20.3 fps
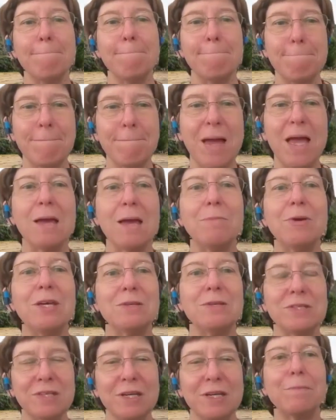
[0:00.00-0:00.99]
Maybe
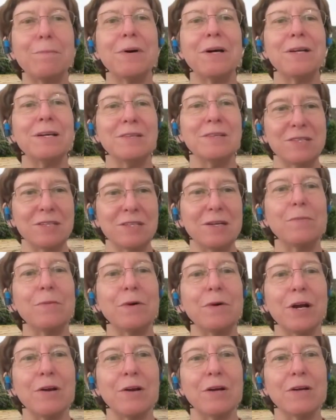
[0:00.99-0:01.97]
somebody
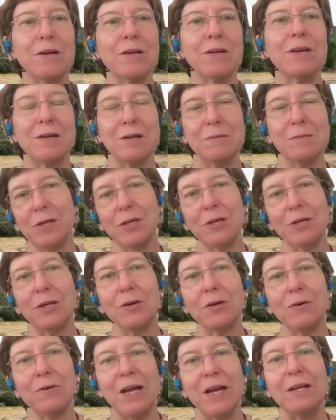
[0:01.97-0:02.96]
somewhere can
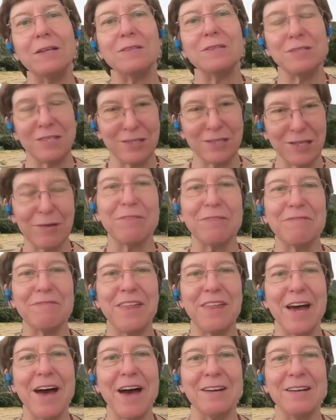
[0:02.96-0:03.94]
ameliorate some of
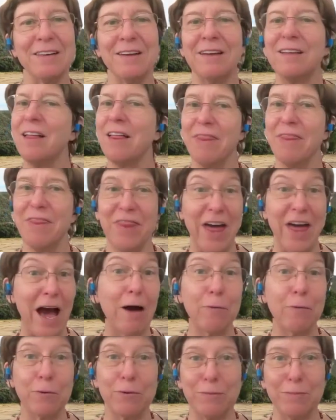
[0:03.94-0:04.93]
that.
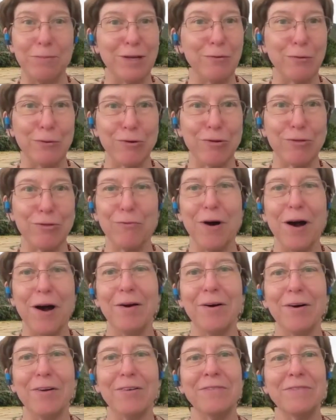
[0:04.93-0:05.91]
That would be
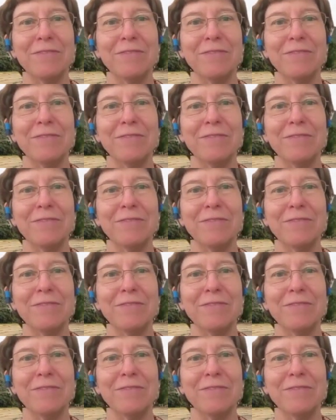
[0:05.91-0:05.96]
worthwhile.